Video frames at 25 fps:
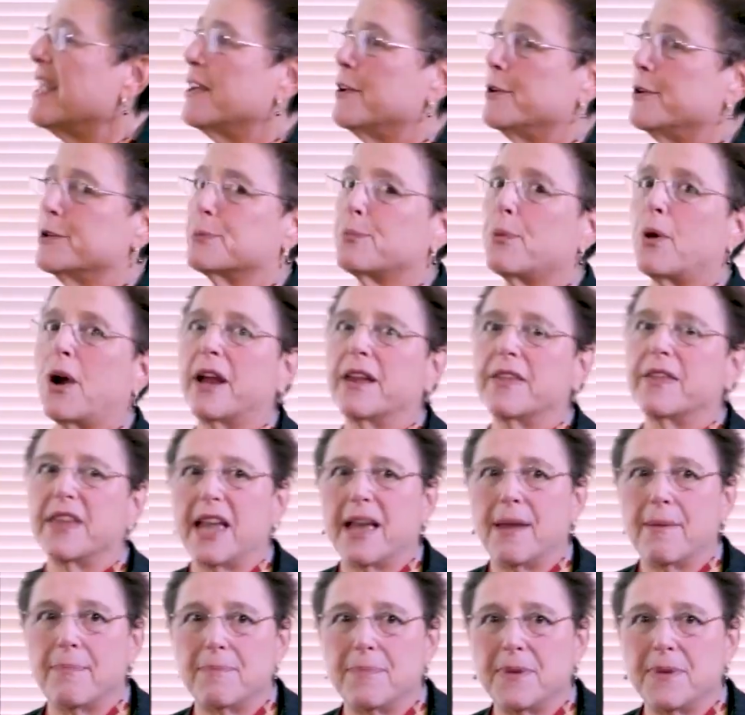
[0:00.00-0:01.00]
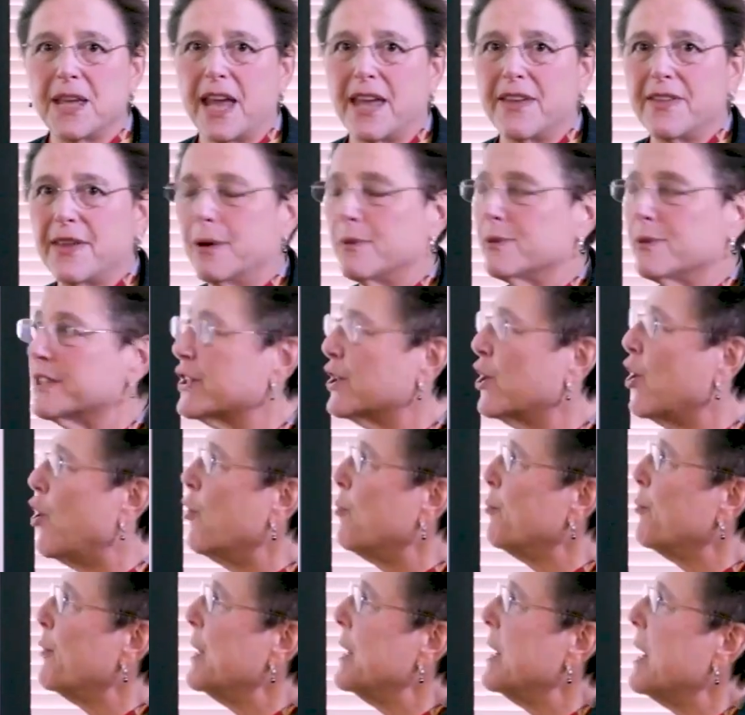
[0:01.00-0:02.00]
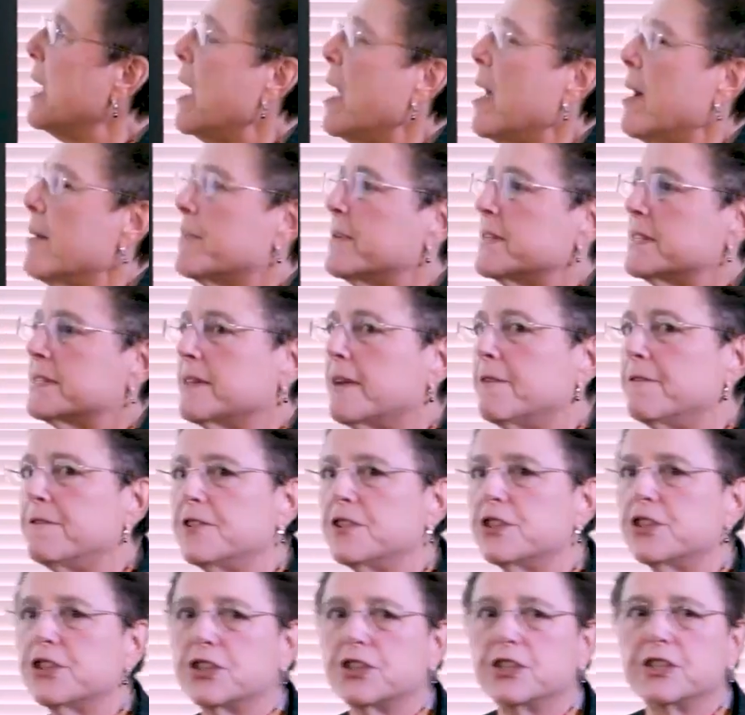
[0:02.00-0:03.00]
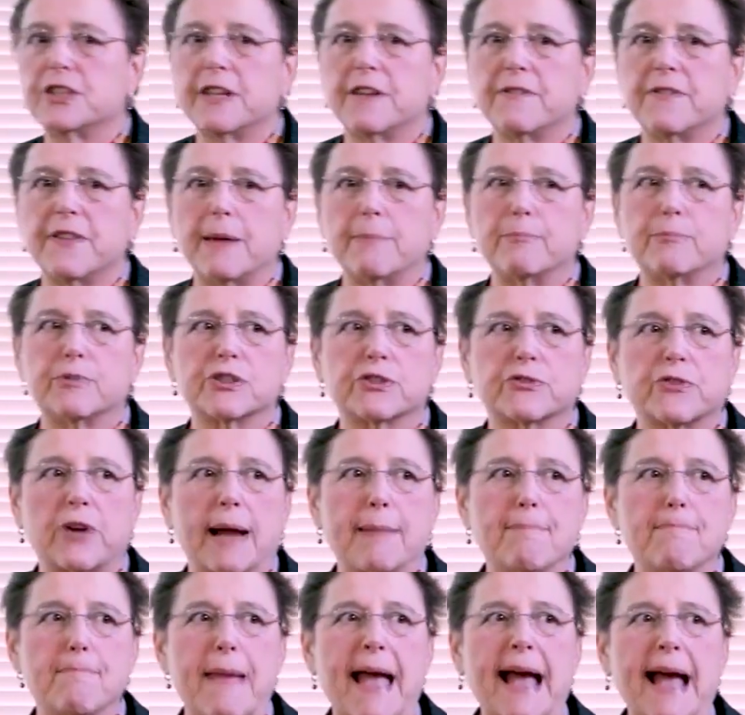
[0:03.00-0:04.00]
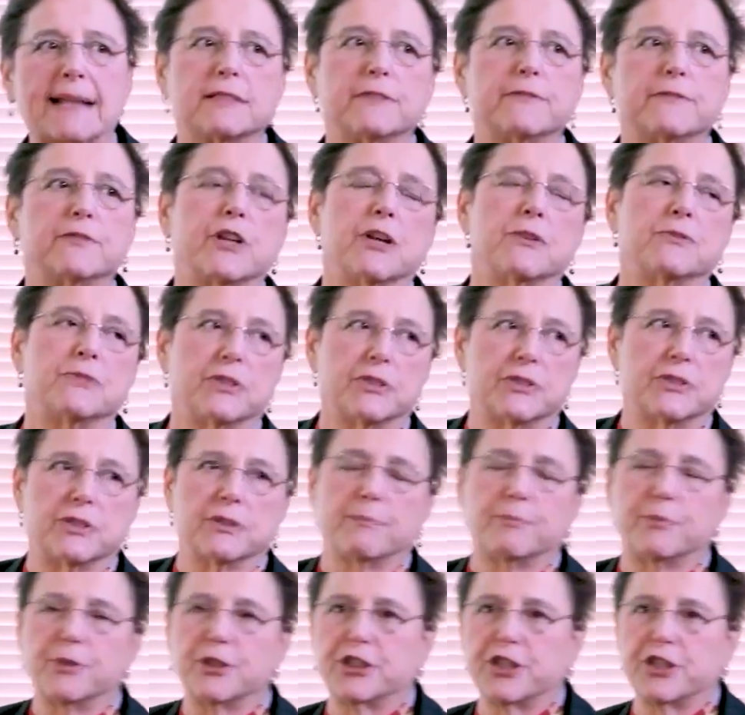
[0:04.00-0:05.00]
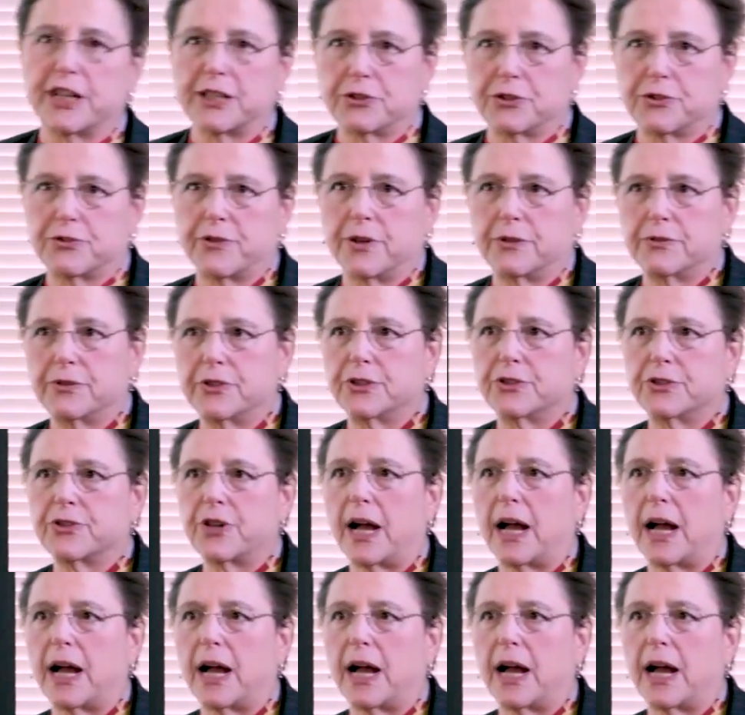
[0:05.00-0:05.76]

It was probably the MPA that was a culprit, but some physicians have then prescribed massive doses of progesterone to